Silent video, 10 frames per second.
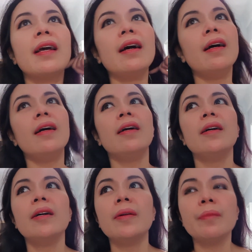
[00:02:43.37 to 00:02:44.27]

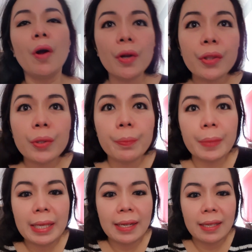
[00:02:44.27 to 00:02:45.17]
um,
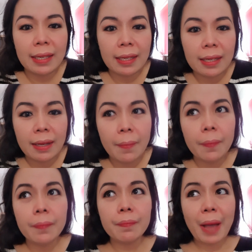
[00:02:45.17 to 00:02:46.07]
orthopedic,
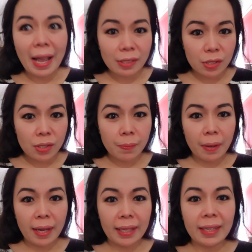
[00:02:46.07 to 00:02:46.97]
back to
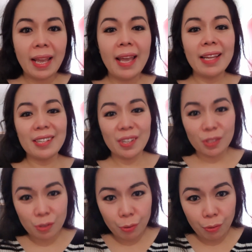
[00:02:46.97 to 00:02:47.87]
spine,
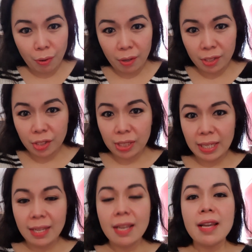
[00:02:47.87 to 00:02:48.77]
and
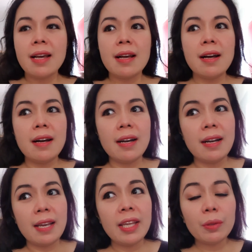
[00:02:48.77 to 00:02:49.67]
neurology.
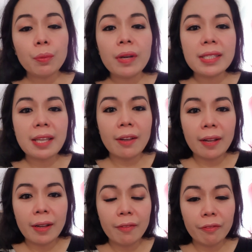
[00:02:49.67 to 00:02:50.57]
Uh, it was
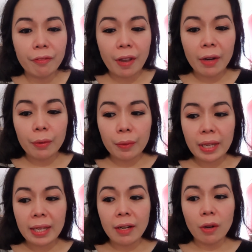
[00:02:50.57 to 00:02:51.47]
a
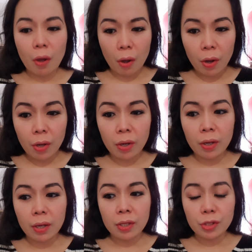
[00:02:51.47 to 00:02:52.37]
very
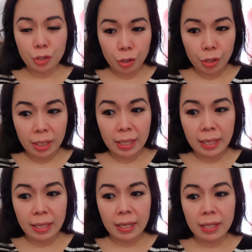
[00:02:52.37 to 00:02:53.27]
long
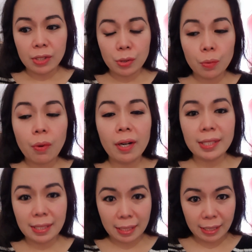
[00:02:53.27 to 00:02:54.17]
journey
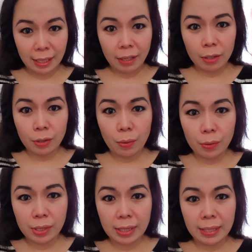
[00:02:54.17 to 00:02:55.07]
towards the
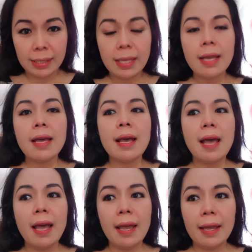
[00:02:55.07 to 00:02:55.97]
diagnosis,
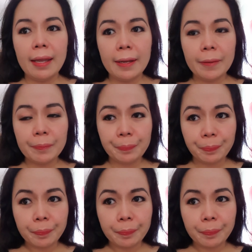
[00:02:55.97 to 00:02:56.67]
and